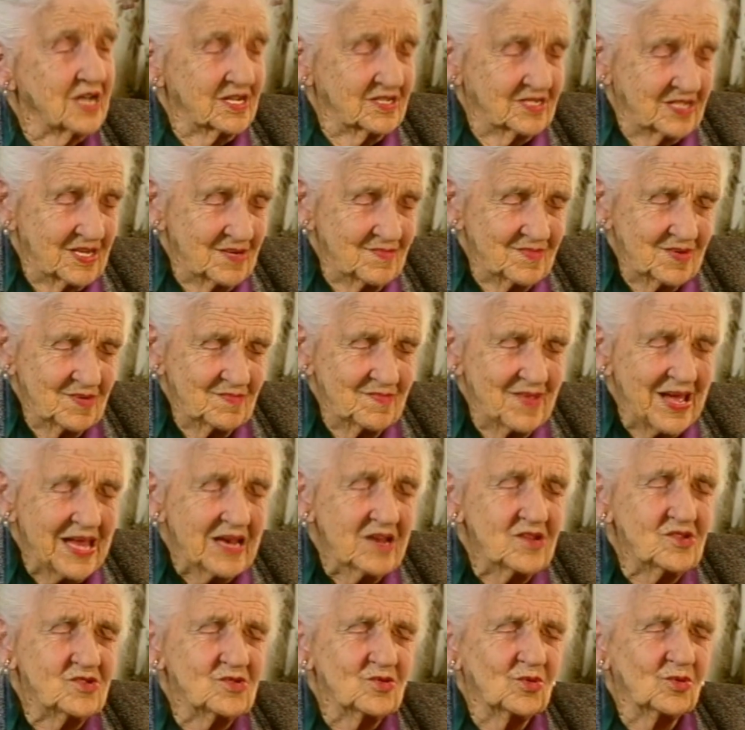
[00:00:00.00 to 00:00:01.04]
I seem to
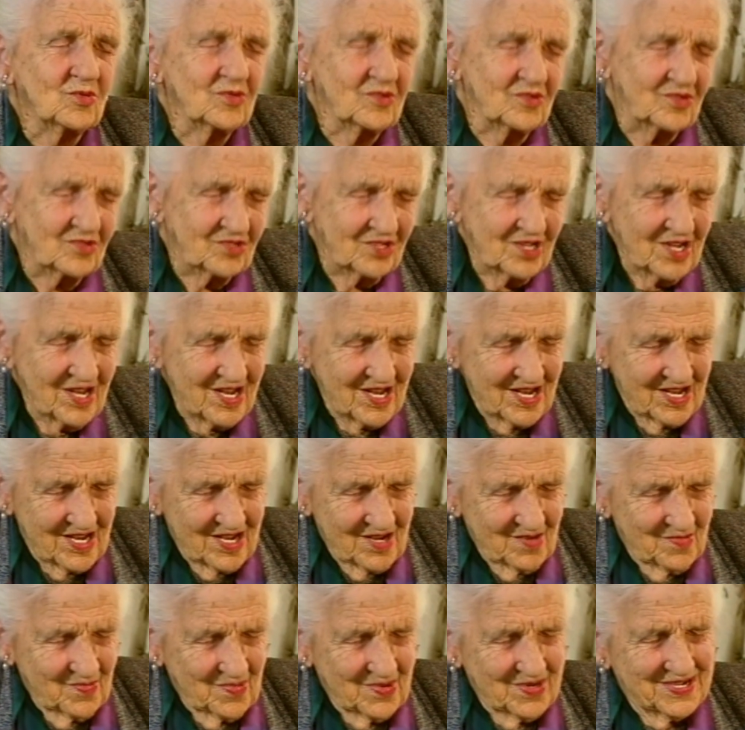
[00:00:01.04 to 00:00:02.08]
manage all this.
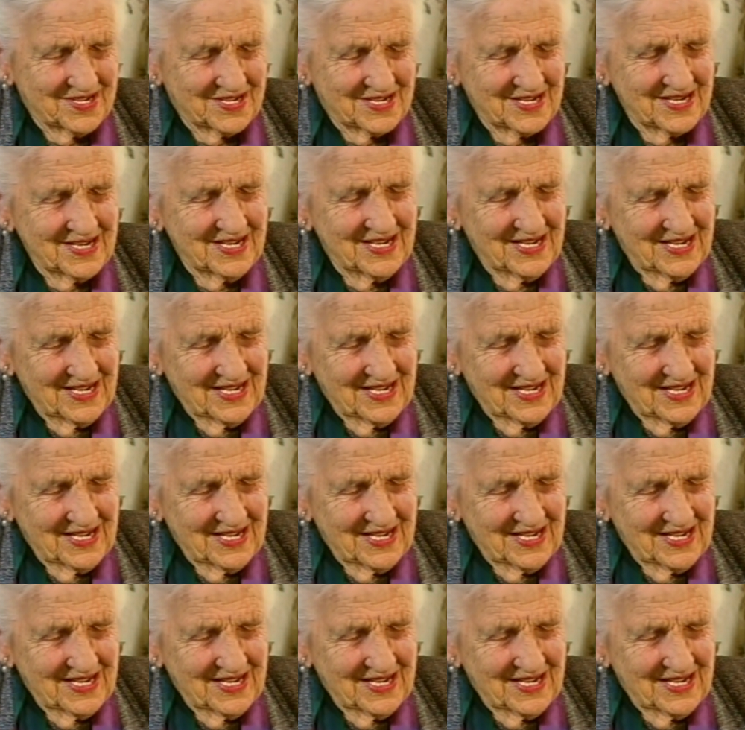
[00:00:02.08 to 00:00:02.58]
But